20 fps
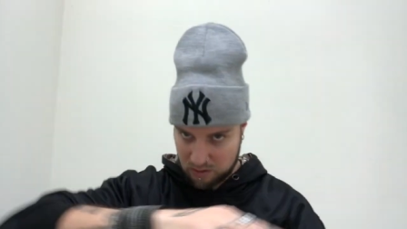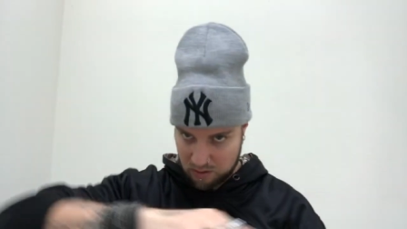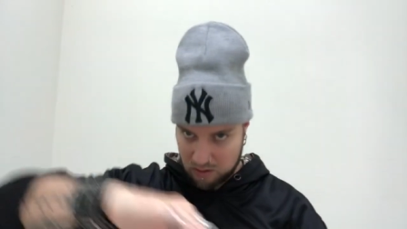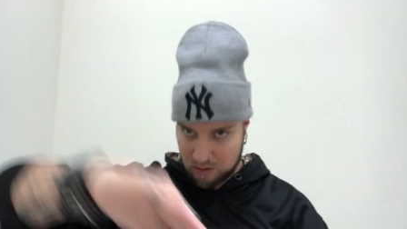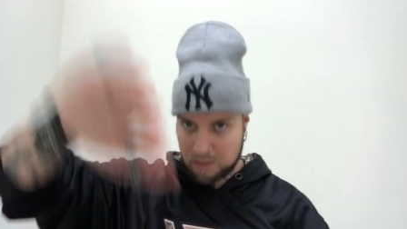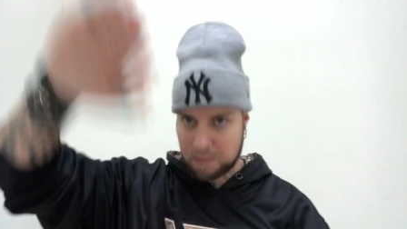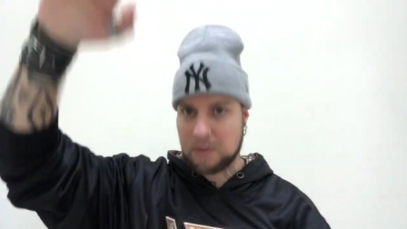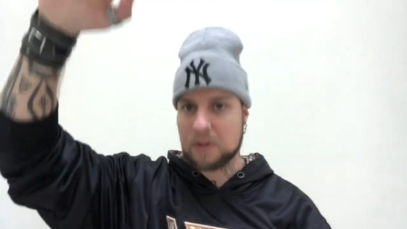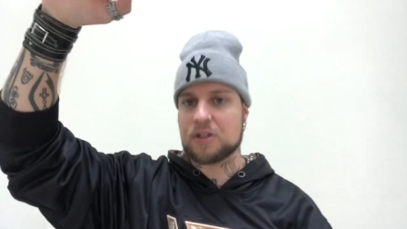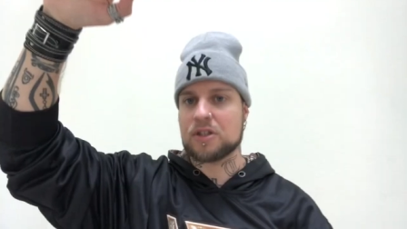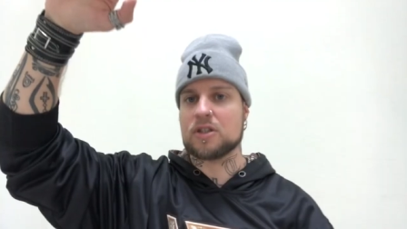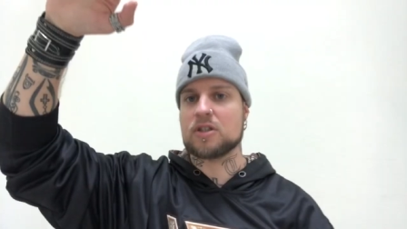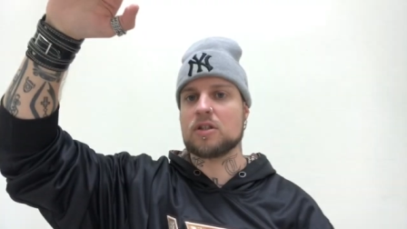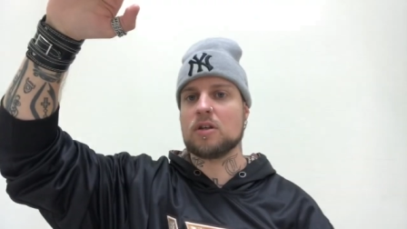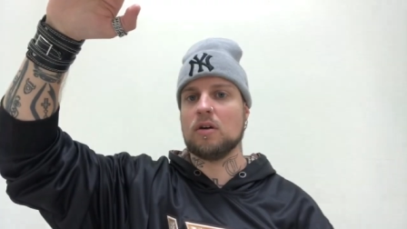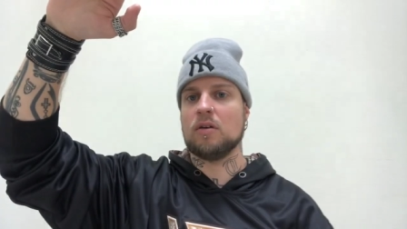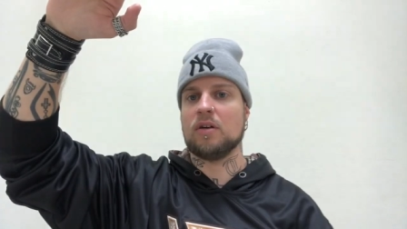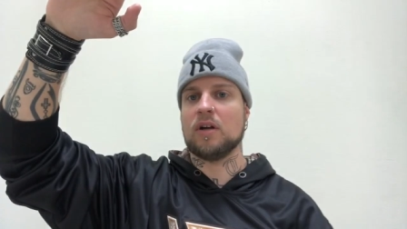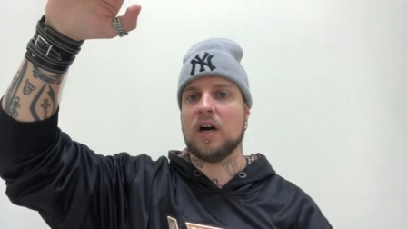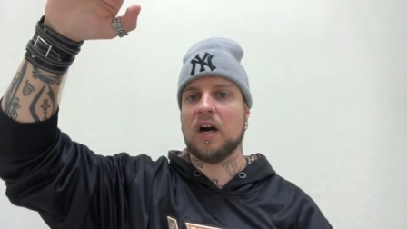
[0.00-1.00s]
the pitch is
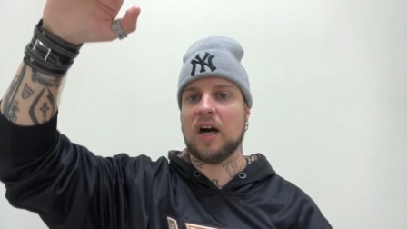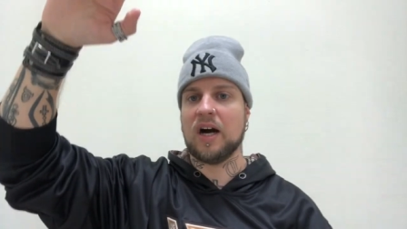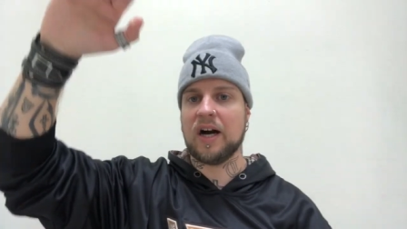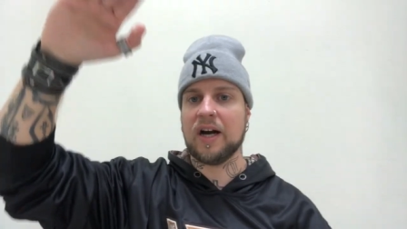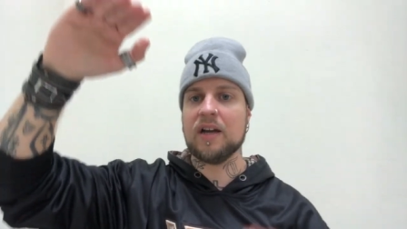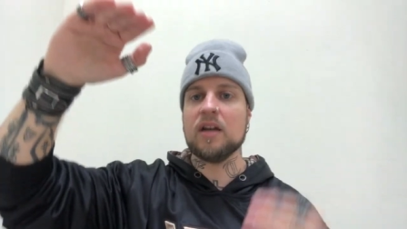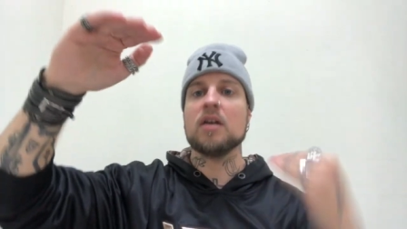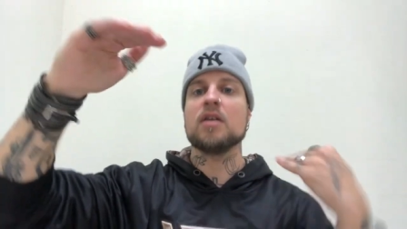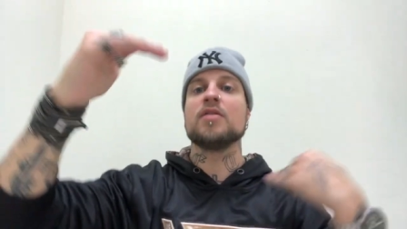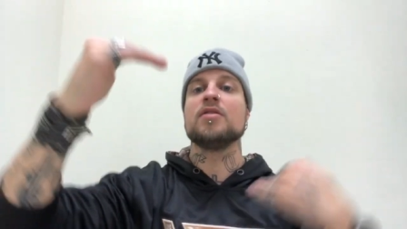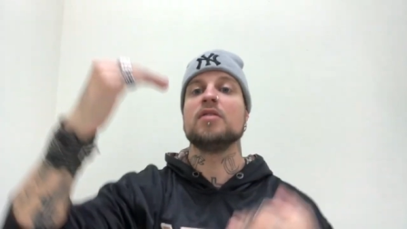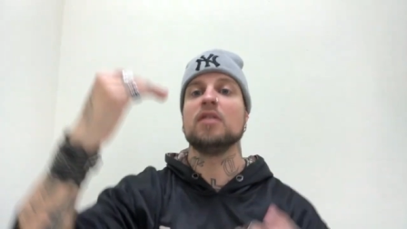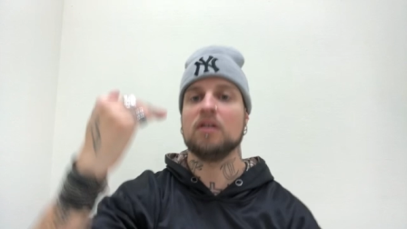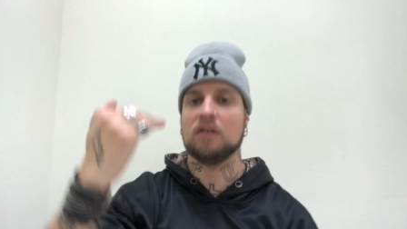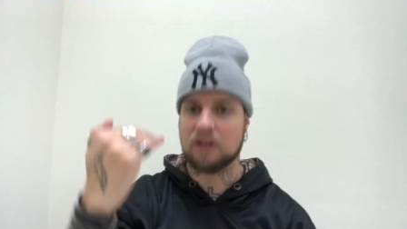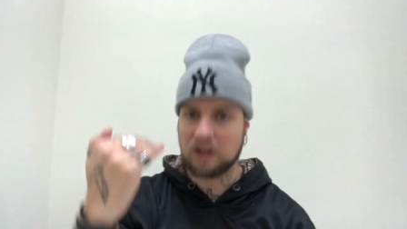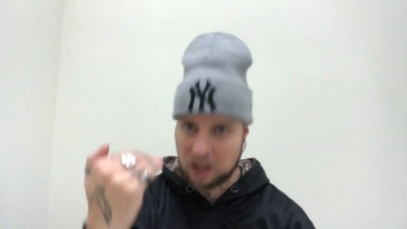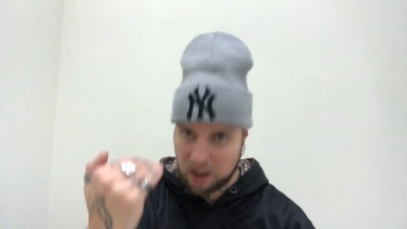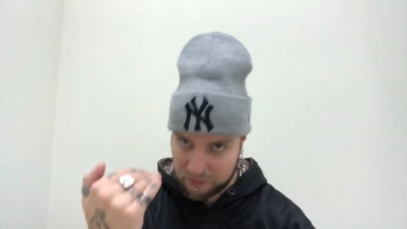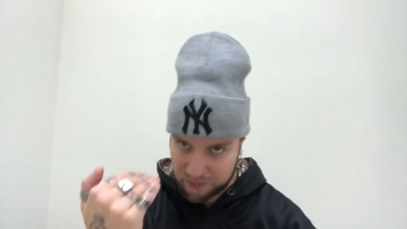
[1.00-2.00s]
going high, the
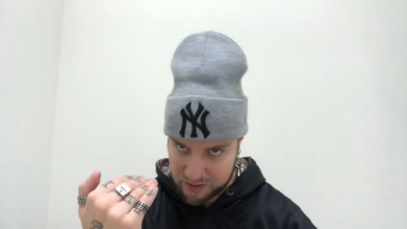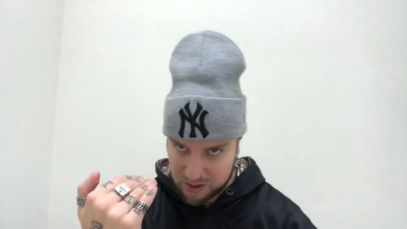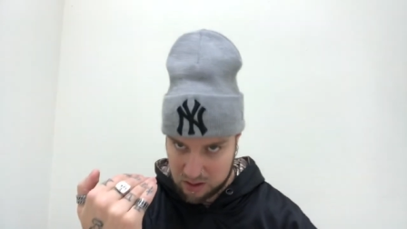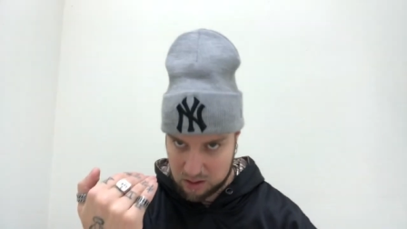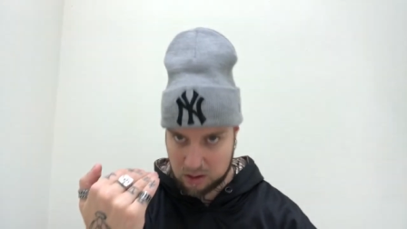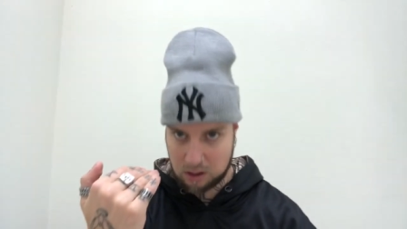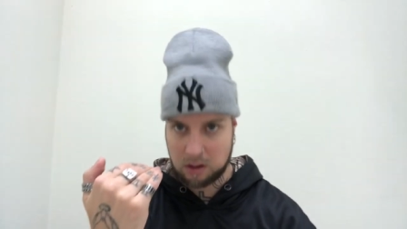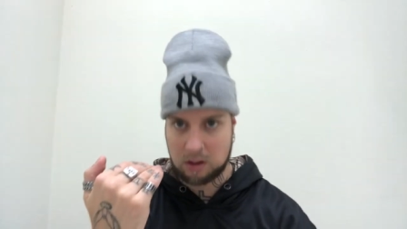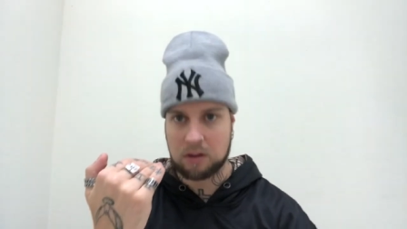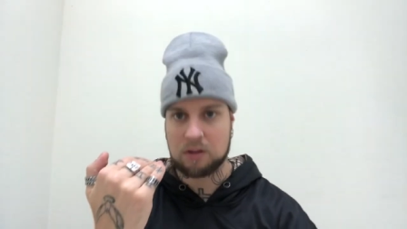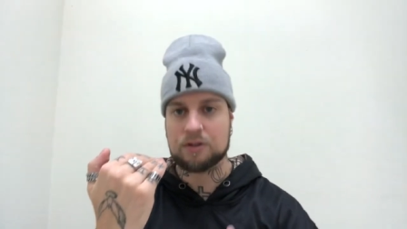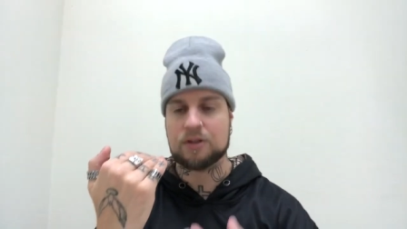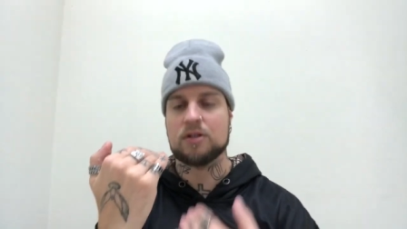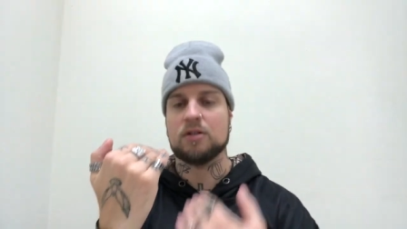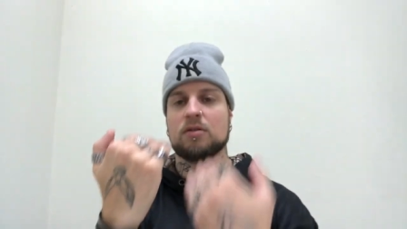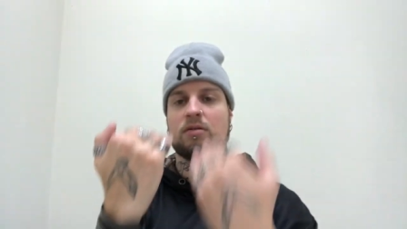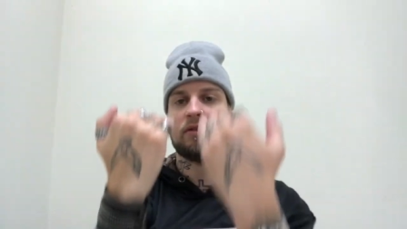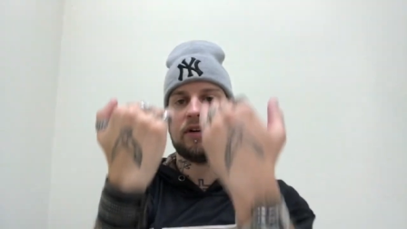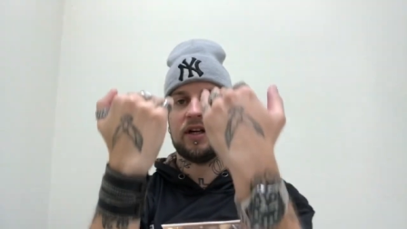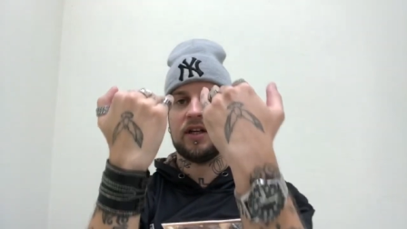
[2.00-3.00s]
larynx is also
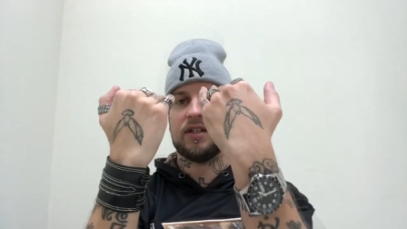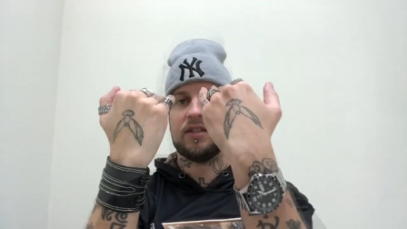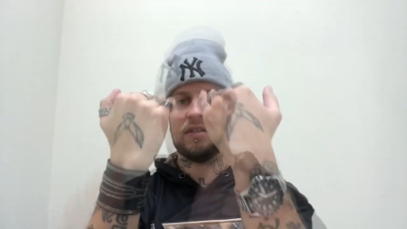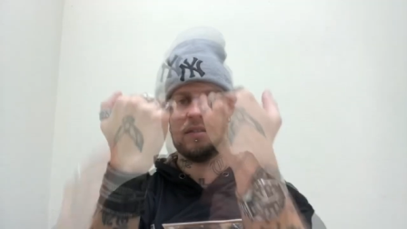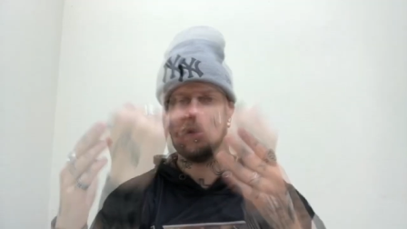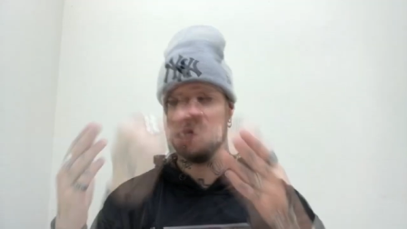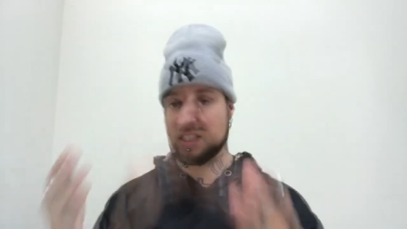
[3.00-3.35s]
raising.